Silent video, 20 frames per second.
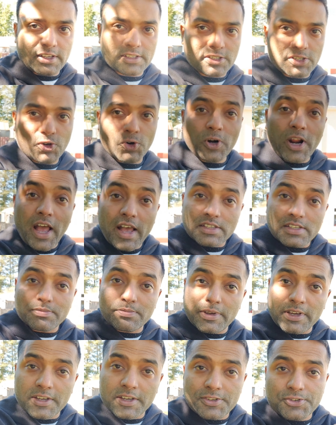It's not as
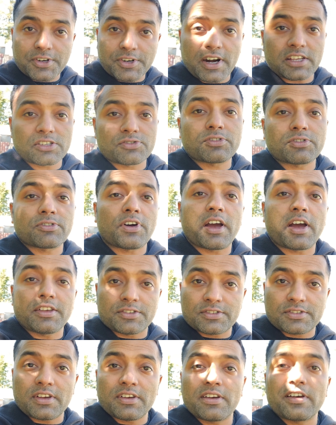big as
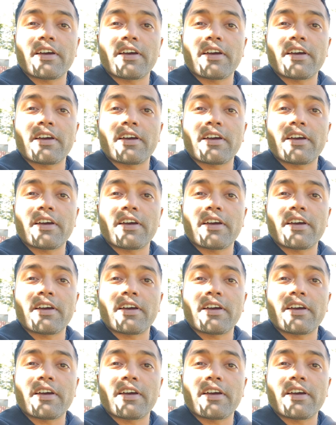TransferWise